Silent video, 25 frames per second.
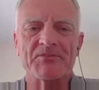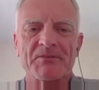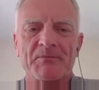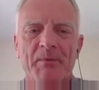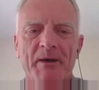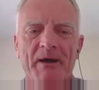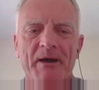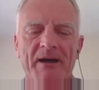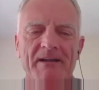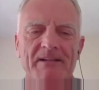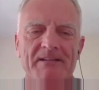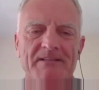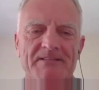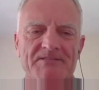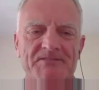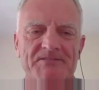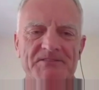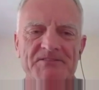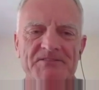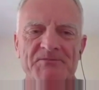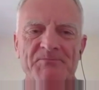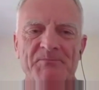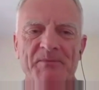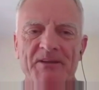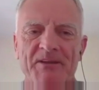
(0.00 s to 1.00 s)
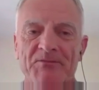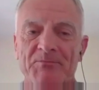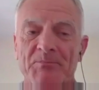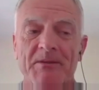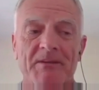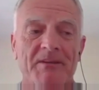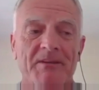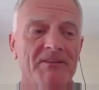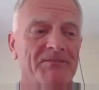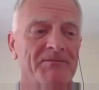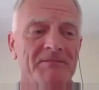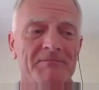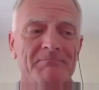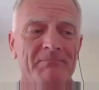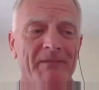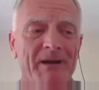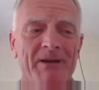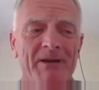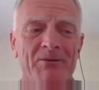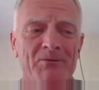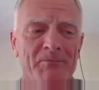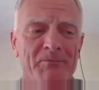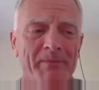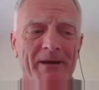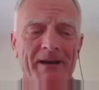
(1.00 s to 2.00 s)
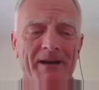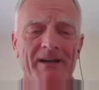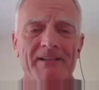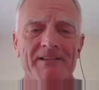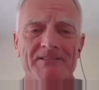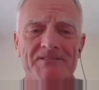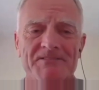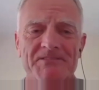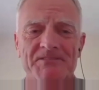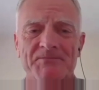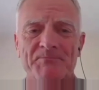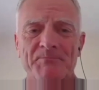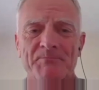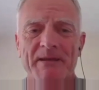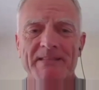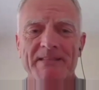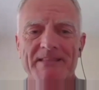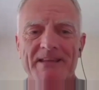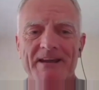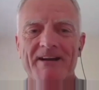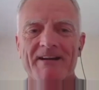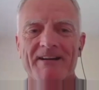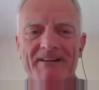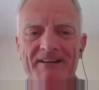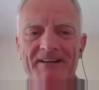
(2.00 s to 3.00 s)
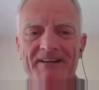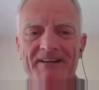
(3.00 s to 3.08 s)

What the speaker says: to biology in space because my own biology has been there.